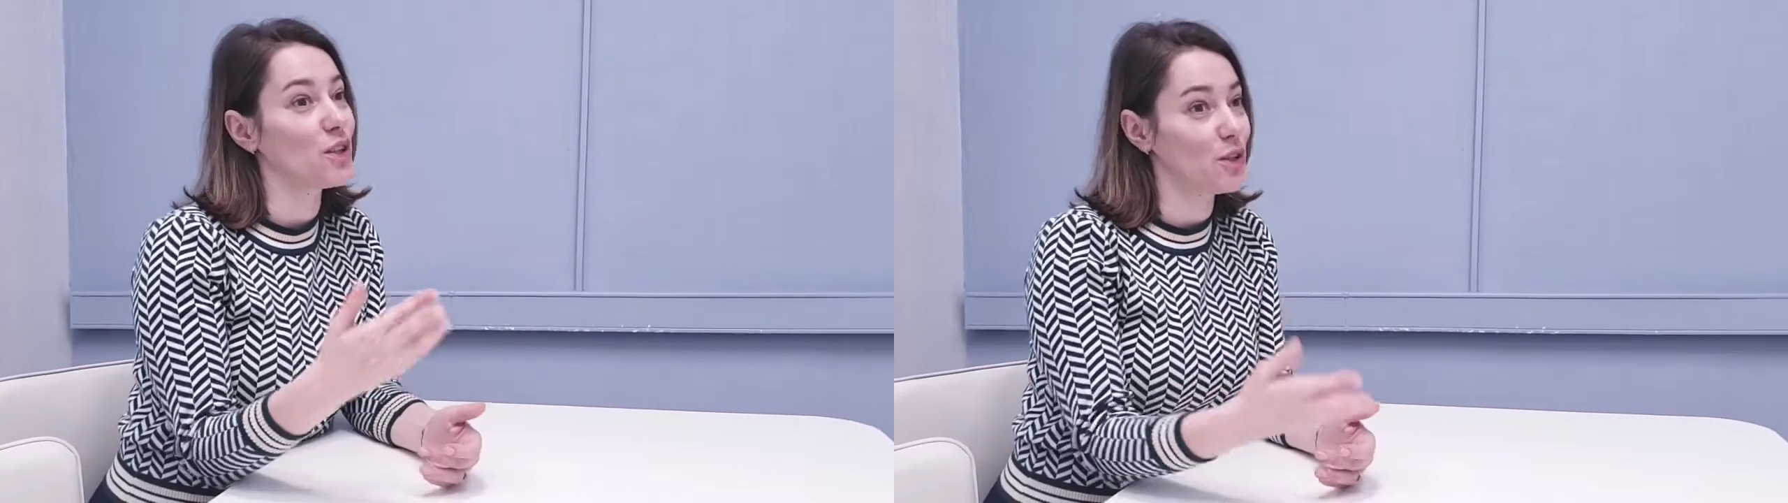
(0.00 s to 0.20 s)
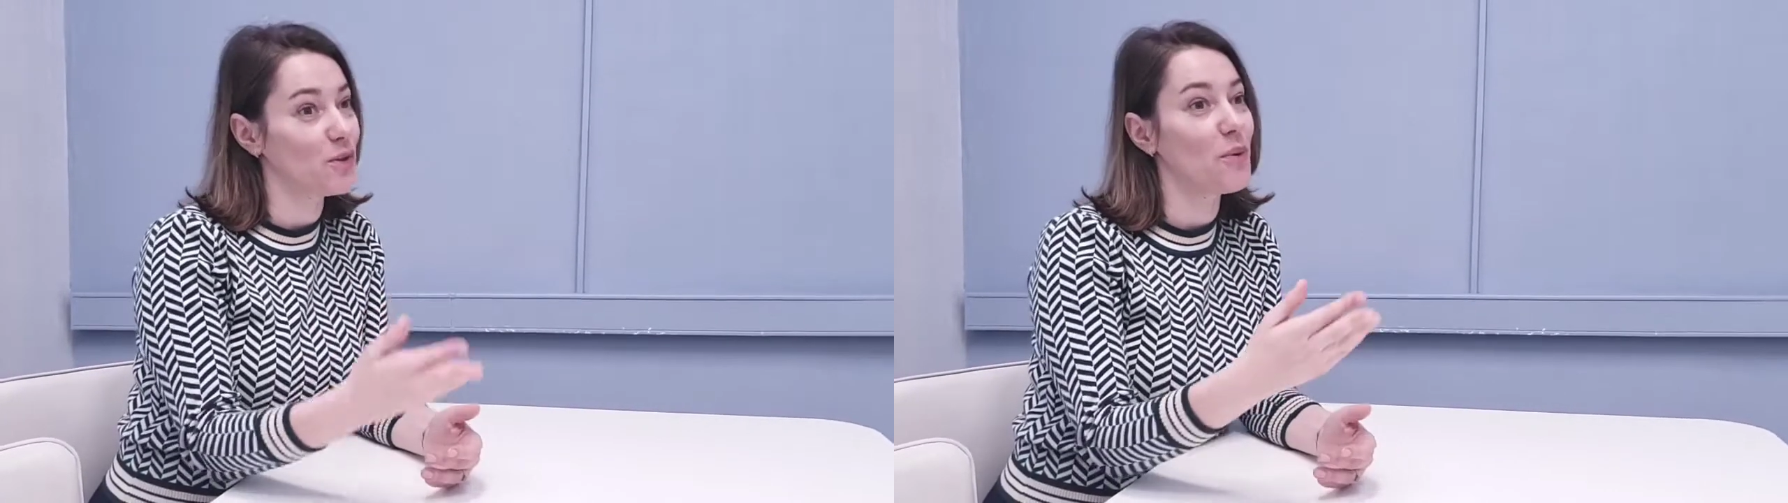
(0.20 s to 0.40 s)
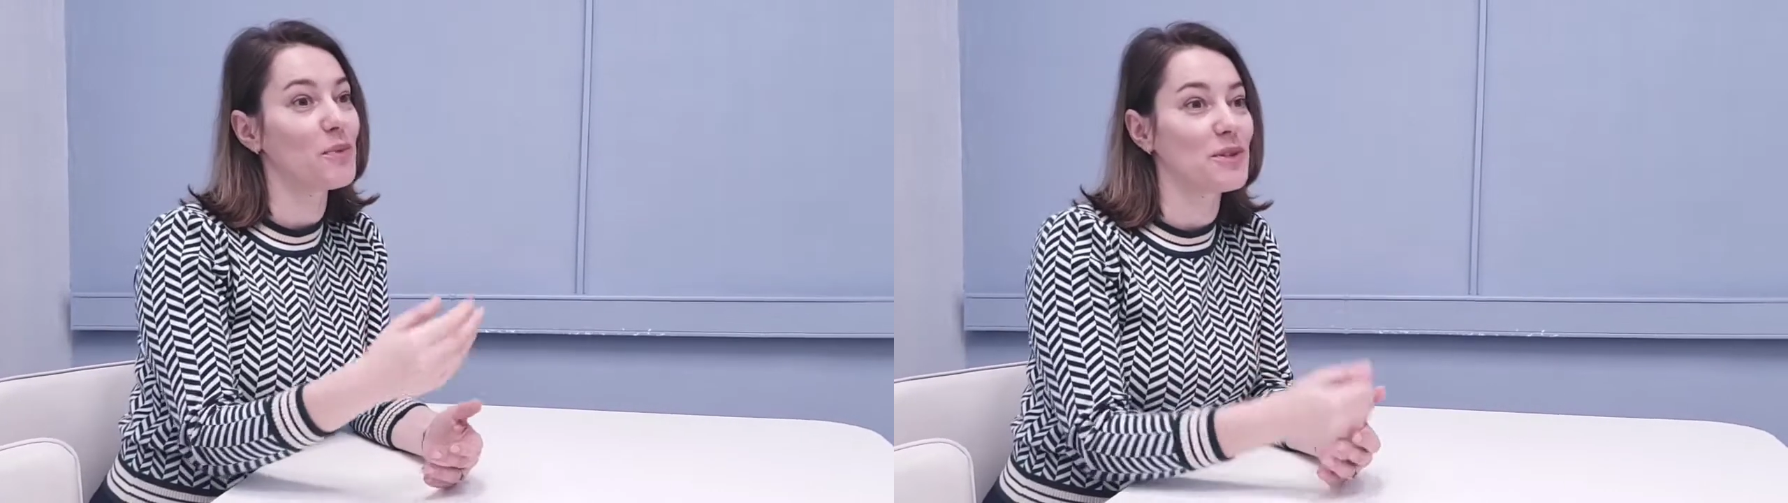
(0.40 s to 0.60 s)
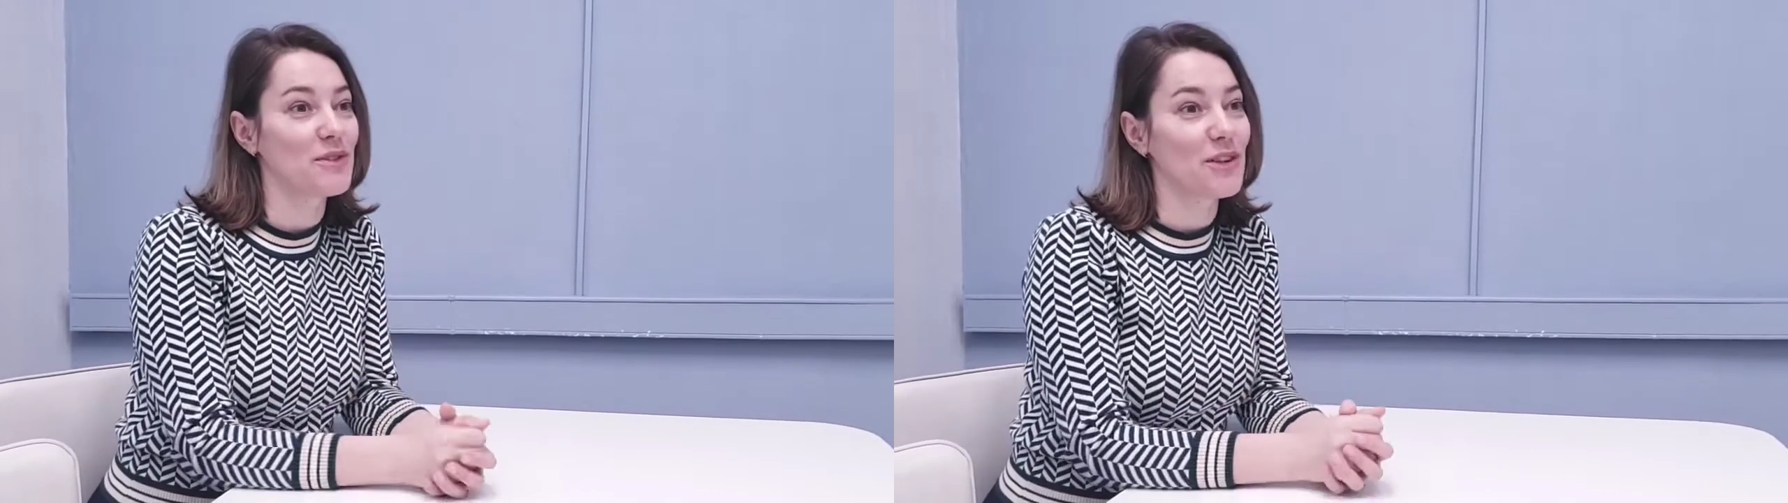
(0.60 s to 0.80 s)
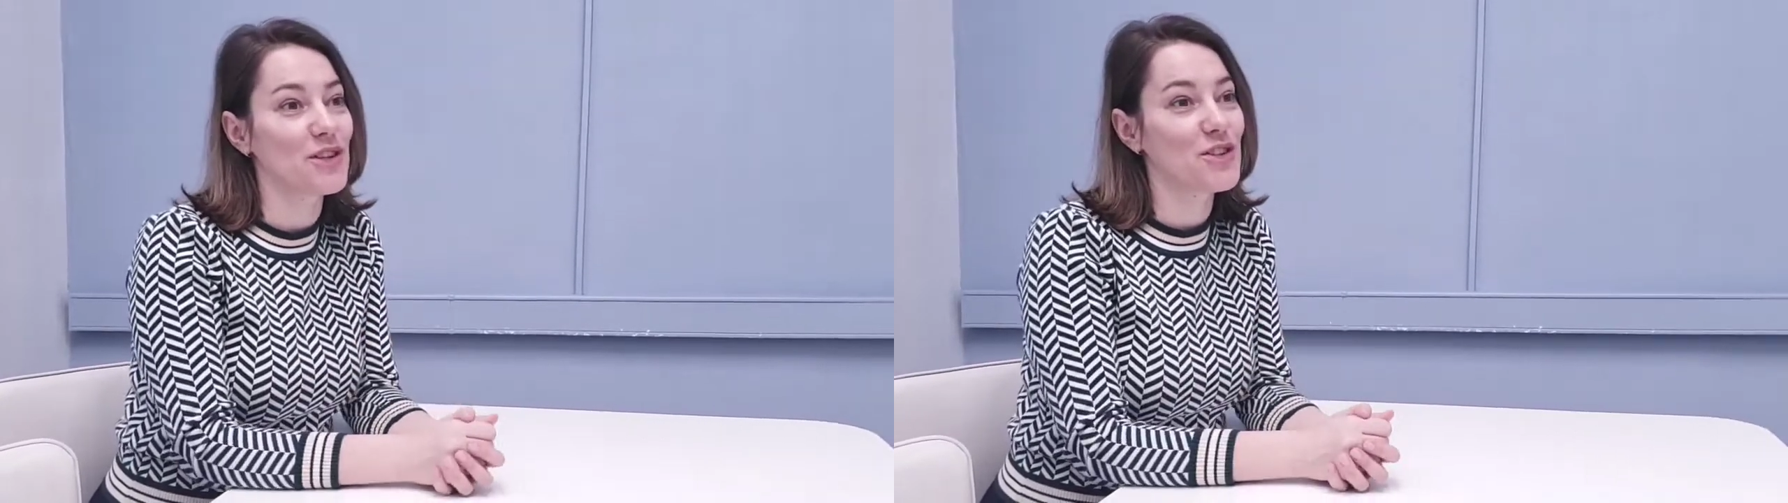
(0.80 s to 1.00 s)
your
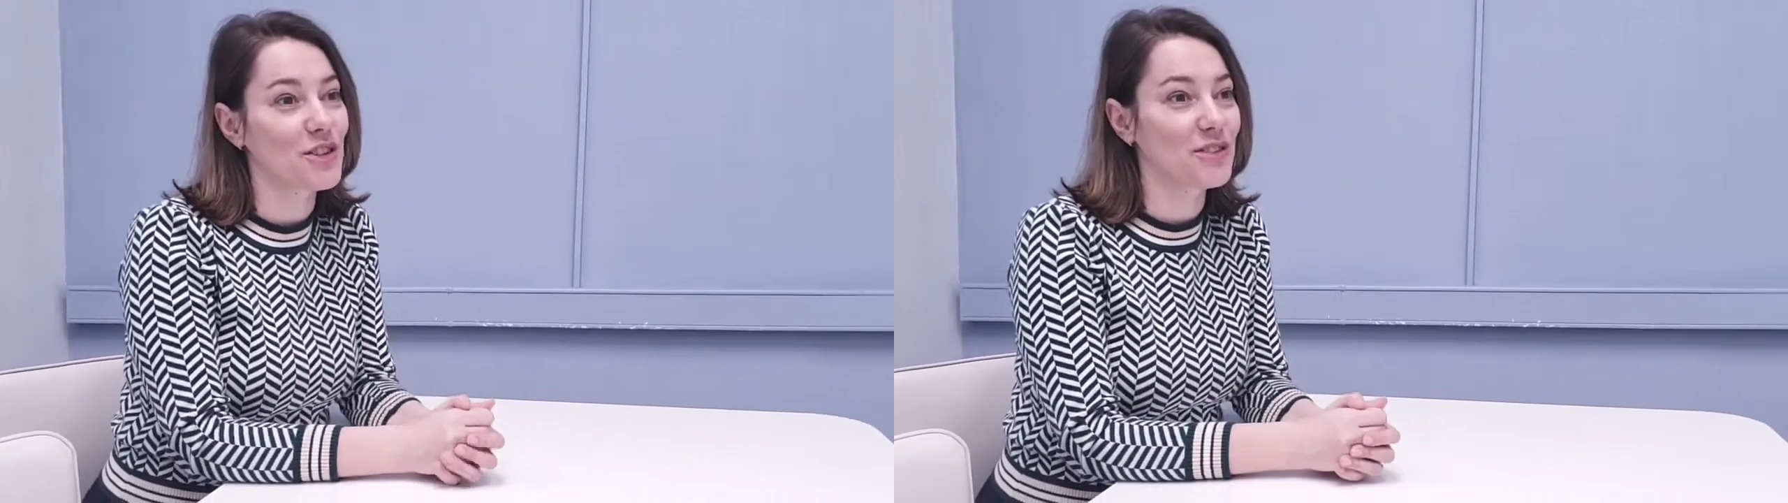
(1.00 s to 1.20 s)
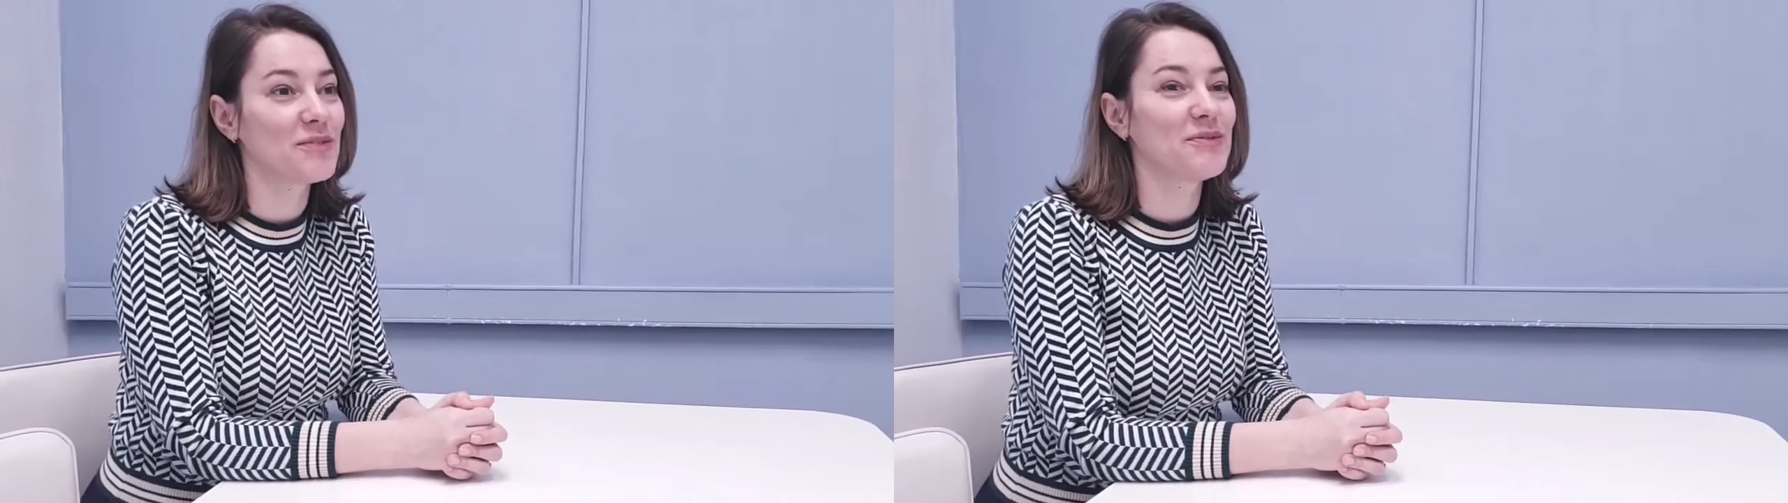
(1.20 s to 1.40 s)
motivation.